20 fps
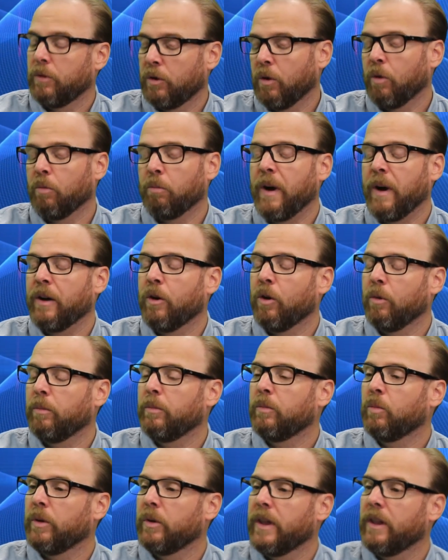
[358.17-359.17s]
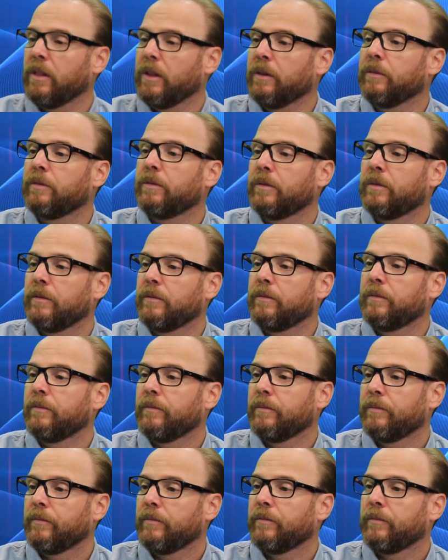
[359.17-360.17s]
to my home where they live.
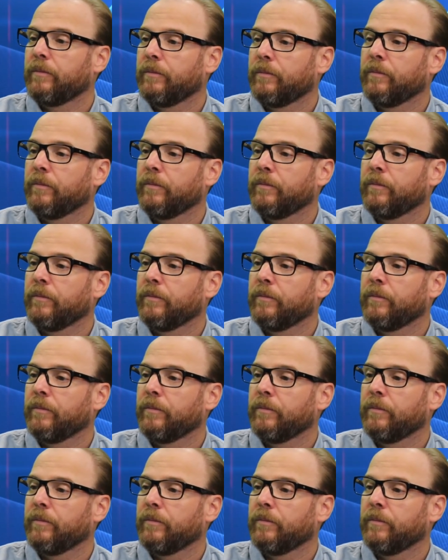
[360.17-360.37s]
Okay,